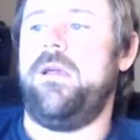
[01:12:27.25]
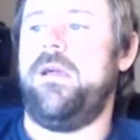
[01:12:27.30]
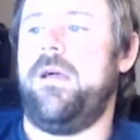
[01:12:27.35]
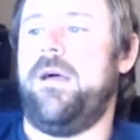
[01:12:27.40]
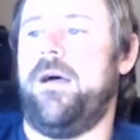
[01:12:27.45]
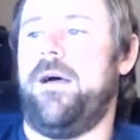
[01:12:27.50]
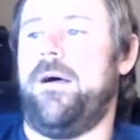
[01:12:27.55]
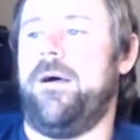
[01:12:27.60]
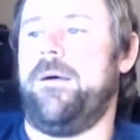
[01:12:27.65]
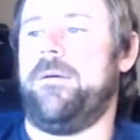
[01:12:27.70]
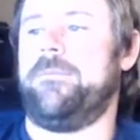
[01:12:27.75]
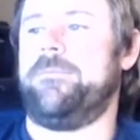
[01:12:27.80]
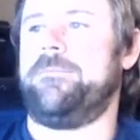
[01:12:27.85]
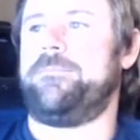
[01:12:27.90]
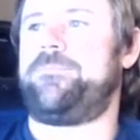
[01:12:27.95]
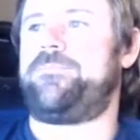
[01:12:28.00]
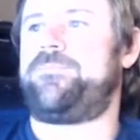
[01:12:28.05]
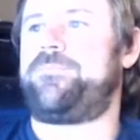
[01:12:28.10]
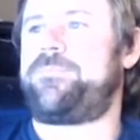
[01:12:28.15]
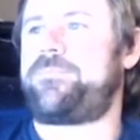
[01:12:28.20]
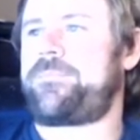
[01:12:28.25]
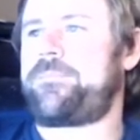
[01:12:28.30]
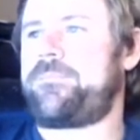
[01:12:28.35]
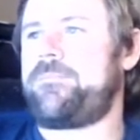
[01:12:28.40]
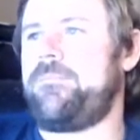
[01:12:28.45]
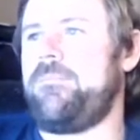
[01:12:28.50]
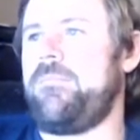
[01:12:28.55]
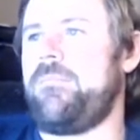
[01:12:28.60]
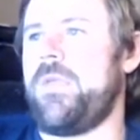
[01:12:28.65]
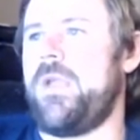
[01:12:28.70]
Um,
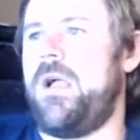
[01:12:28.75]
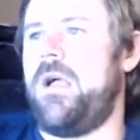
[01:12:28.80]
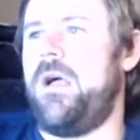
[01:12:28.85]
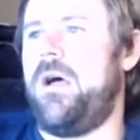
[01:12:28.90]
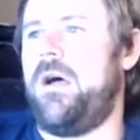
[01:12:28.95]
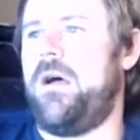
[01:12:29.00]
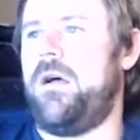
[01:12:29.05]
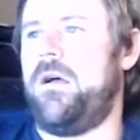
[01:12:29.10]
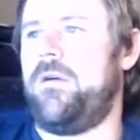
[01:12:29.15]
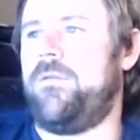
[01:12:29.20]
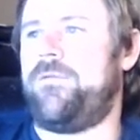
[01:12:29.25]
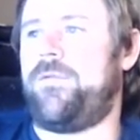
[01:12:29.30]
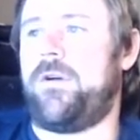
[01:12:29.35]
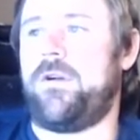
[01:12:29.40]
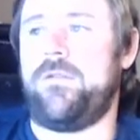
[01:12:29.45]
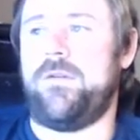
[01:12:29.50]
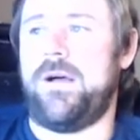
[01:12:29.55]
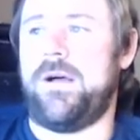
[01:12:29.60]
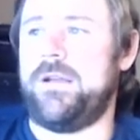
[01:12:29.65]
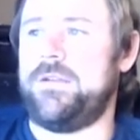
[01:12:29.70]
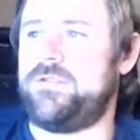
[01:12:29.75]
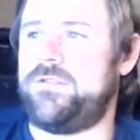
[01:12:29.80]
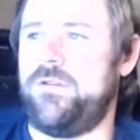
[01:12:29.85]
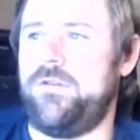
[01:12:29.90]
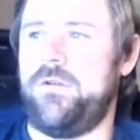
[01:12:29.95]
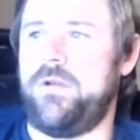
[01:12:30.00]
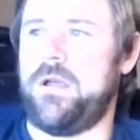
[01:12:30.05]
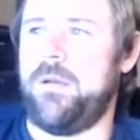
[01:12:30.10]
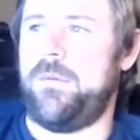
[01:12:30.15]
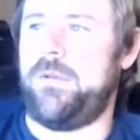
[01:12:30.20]
uh, fertilize too. You
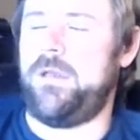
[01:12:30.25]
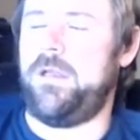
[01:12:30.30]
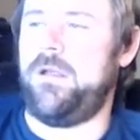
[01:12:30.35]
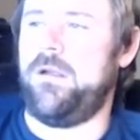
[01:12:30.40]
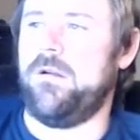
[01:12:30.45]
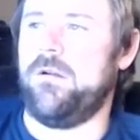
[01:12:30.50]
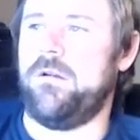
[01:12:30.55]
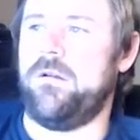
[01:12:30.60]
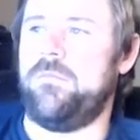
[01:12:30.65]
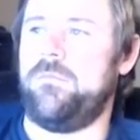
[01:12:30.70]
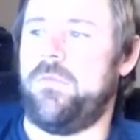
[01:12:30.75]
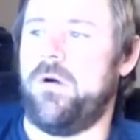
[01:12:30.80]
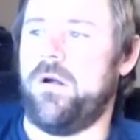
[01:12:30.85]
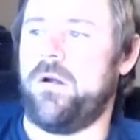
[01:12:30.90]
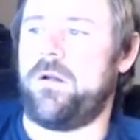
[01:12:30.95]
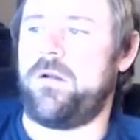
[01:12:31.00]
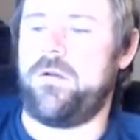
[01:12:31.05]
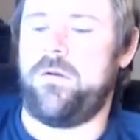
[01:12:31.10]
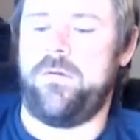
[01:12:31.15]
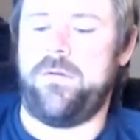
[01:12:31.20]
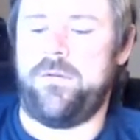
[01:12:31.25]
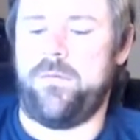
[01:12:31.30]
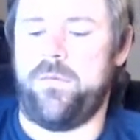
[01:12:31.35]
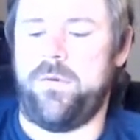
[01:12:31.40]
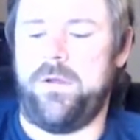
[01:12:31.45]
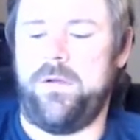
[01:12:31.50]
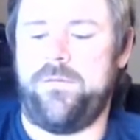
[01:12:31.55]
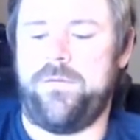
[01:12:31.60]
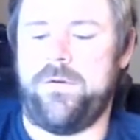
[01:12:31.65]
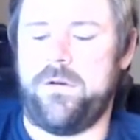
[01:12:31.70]
can come in here, mark what
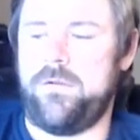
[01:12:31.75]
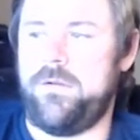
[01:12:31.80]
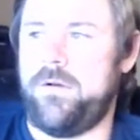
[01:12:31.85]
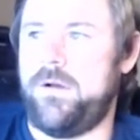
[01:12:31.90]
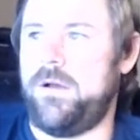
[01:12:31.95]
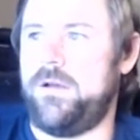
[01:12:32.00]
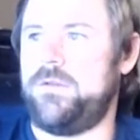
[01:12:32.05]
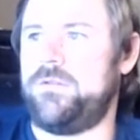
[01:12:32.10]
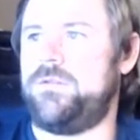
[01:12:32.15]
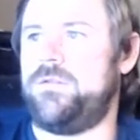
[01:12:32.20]
you fertilize.